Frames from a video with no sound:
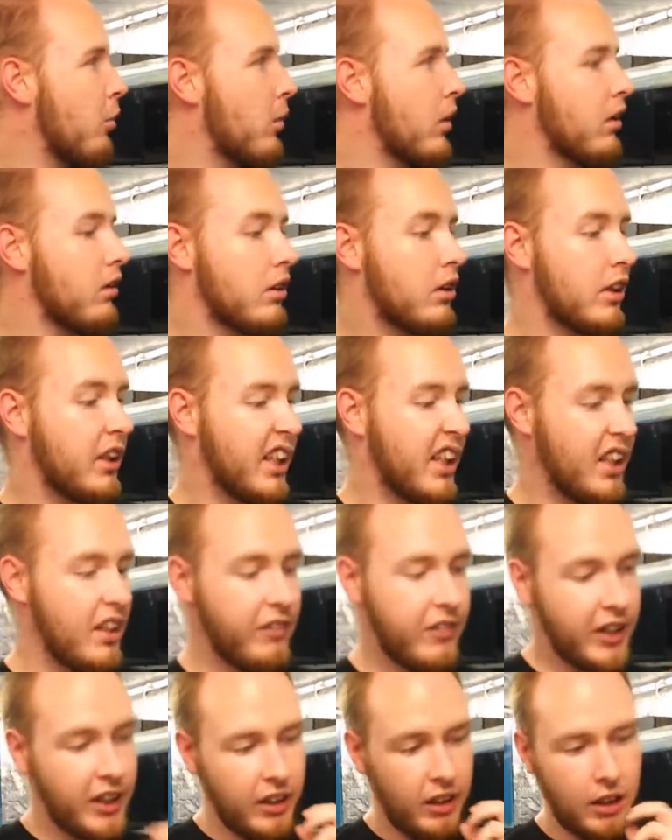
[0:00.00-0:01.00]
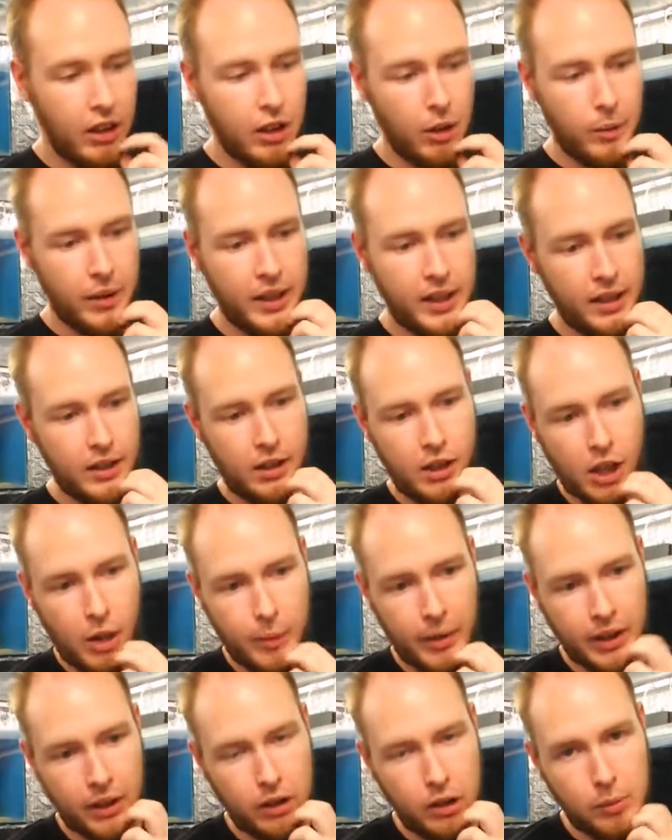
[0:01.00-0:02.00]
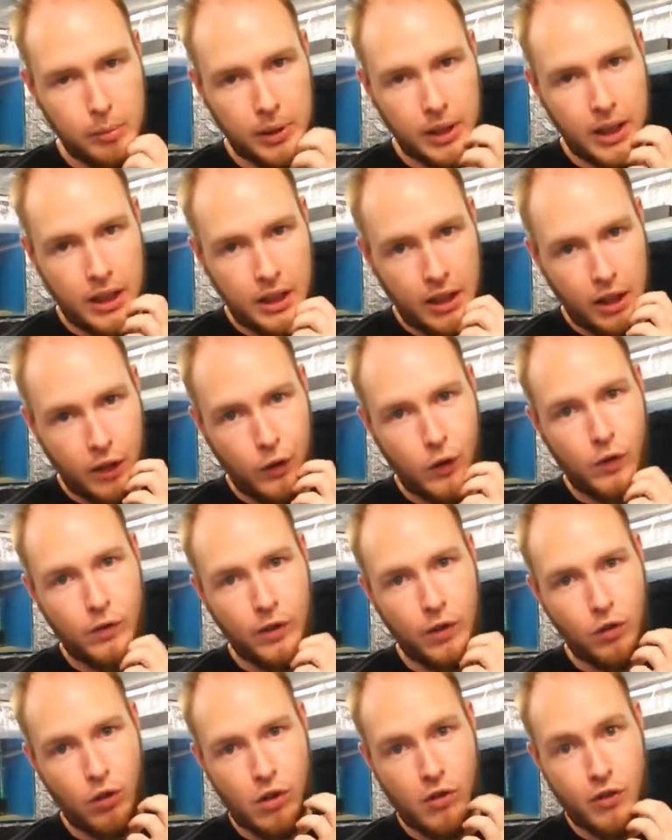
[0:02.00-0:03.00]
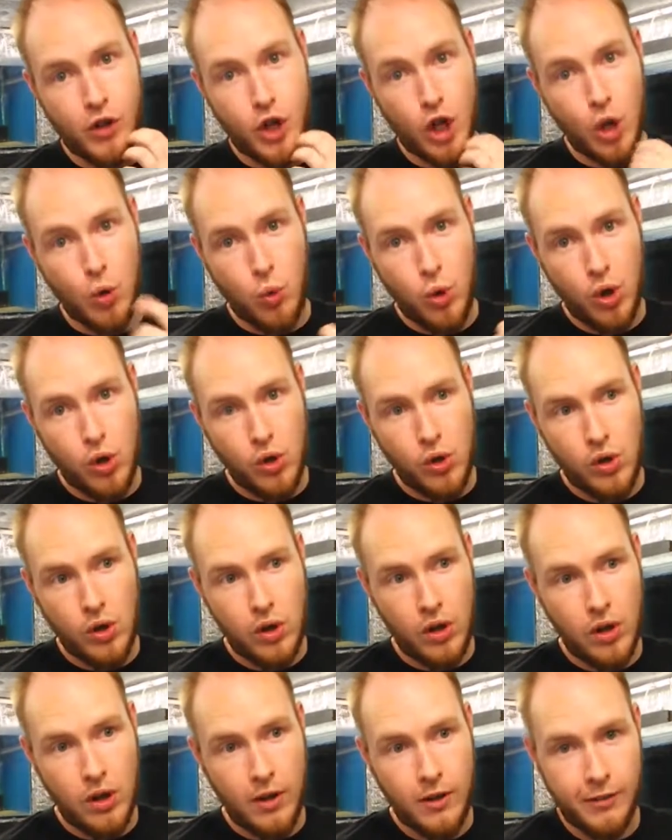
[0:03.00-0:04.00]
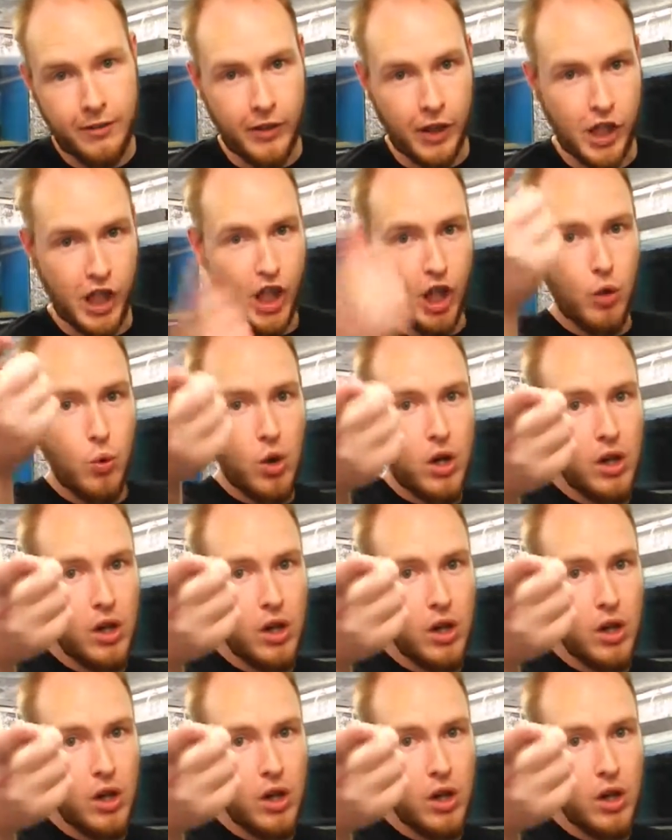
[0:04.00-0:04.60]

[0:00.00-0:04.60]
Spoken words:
Well, today's video is going to be another review for you.